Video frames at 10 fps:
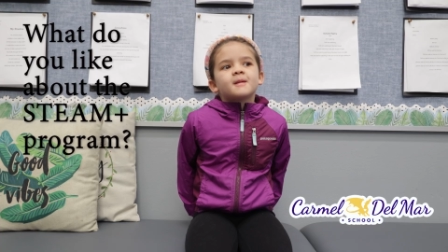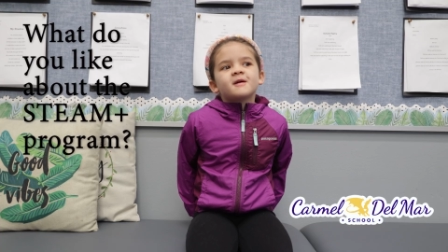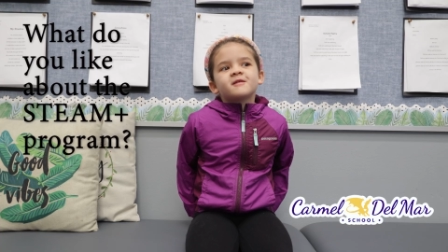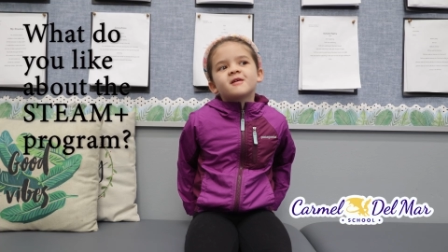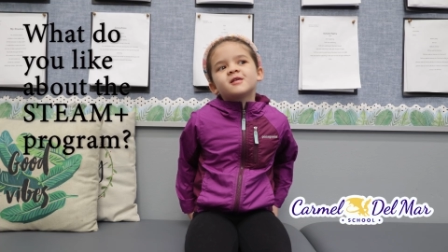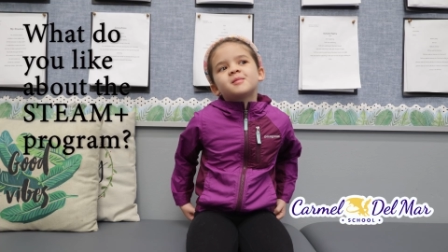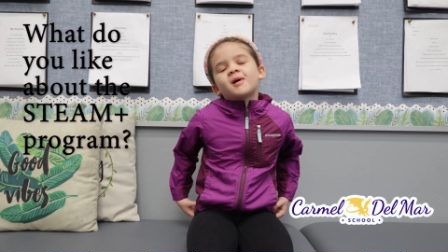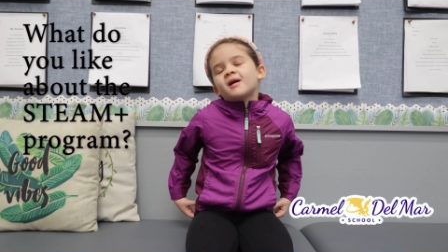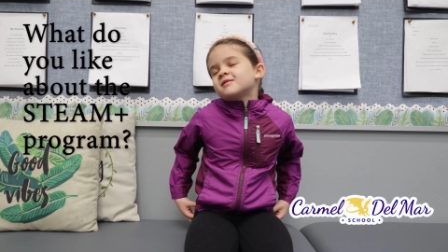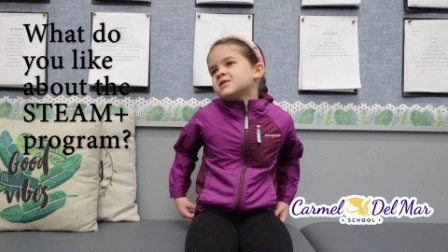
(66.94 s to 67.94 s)
My favorite
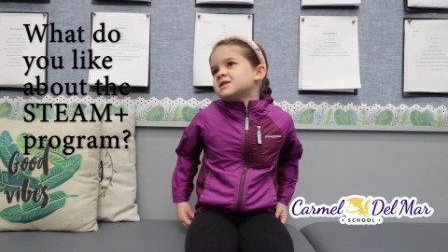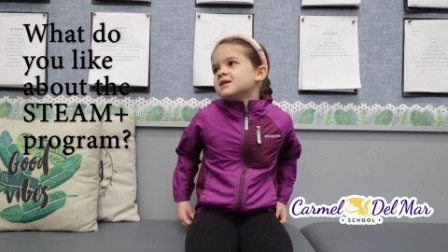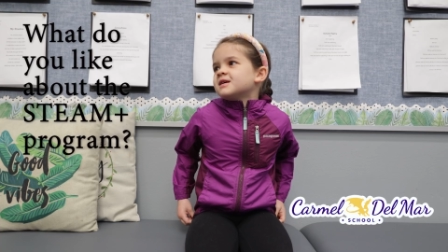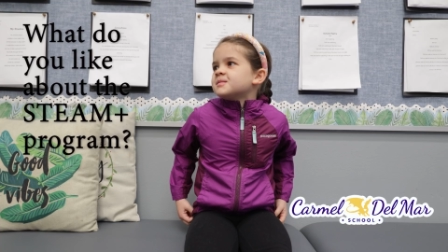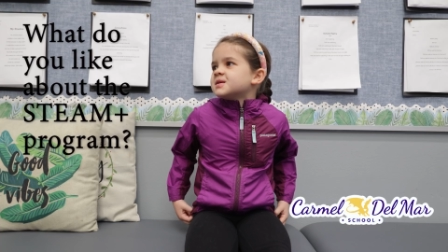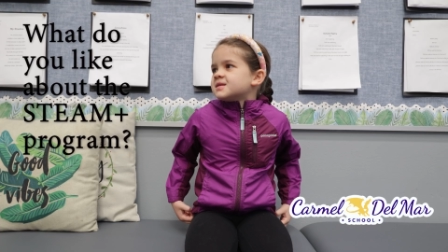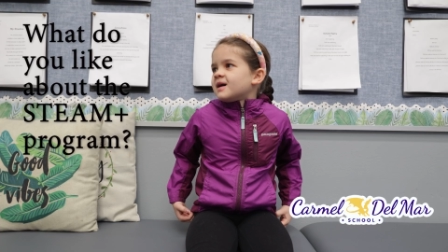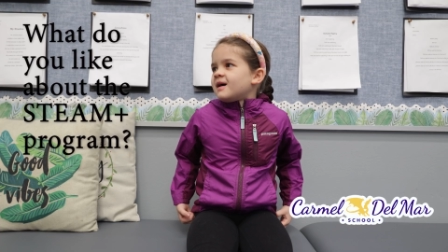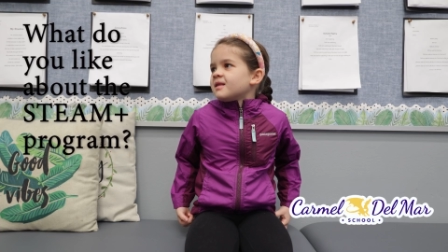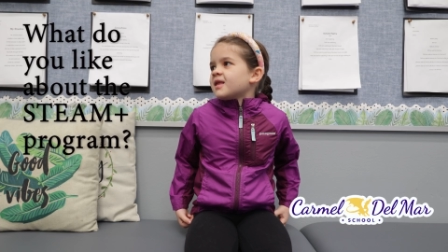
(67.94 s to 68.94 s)
part of STEAM is
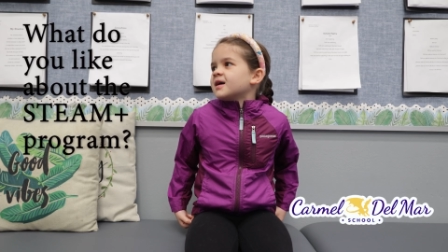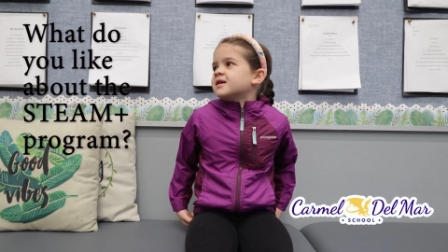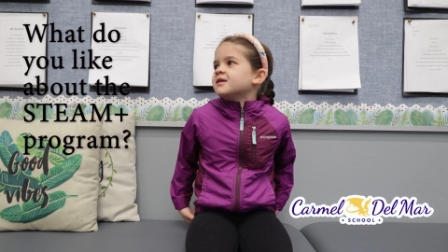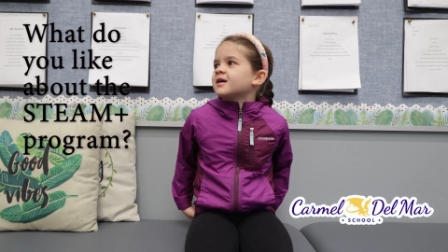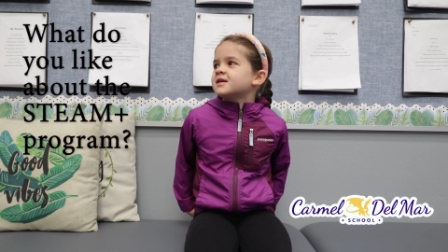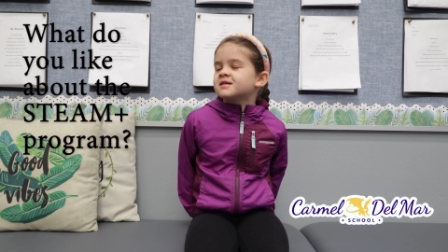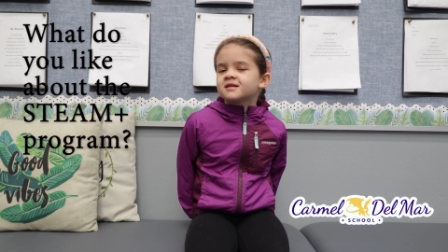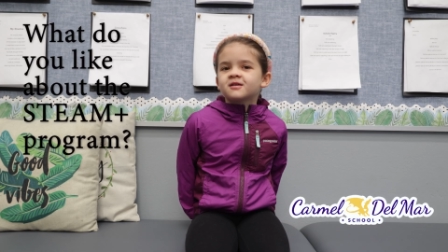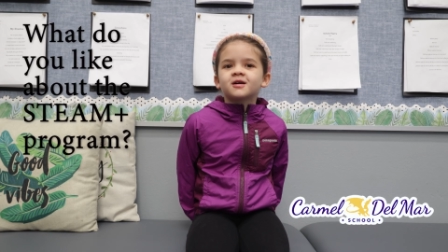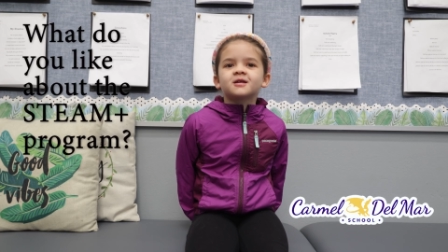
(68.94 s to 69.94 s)
that like you get to
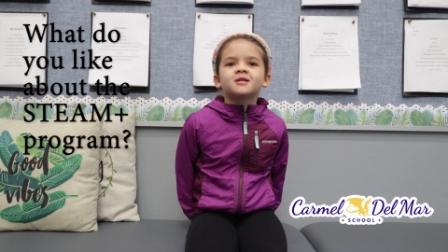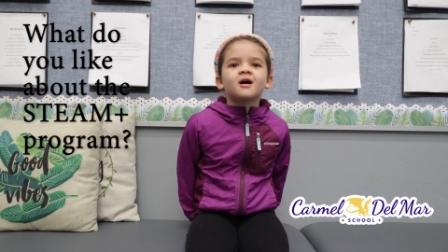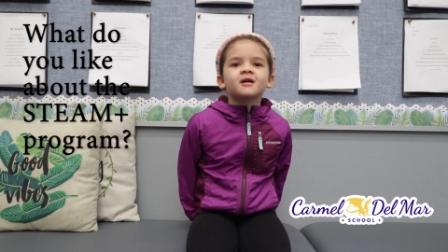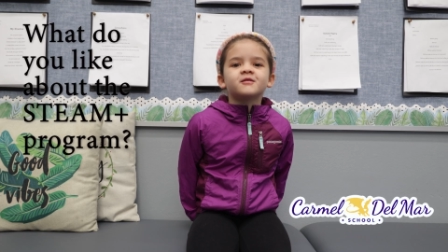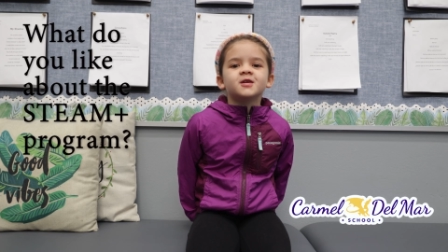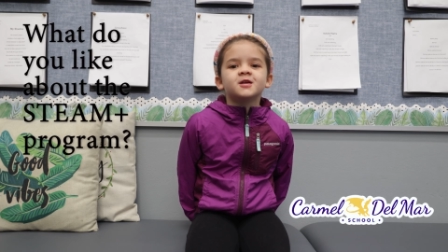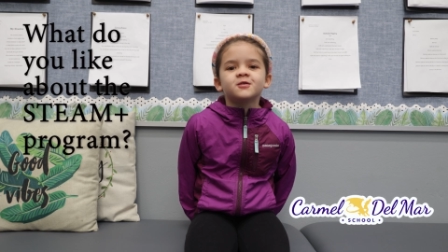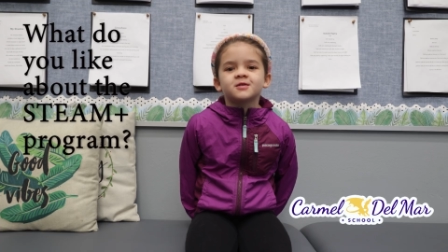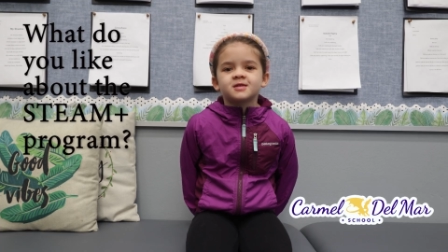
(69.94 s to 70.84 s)
learn a lot of new